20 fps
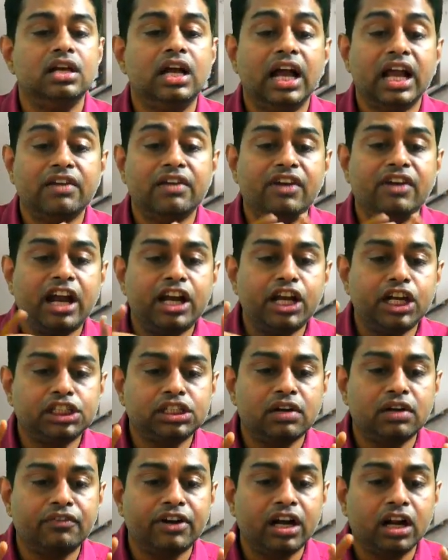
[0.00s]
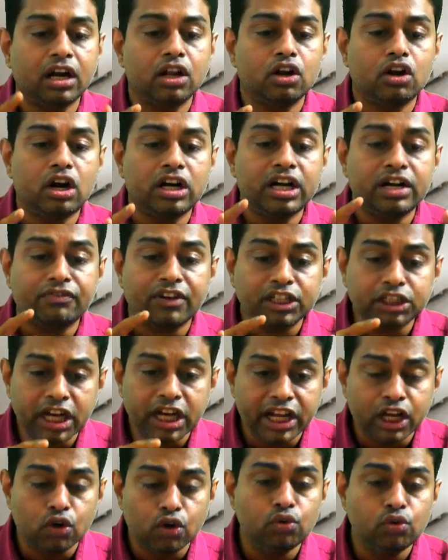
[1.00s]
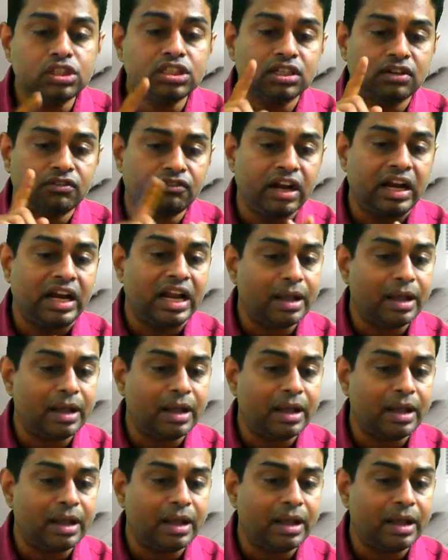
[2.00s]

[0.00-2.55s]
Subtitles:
Evaluation of internal audit function includes 1.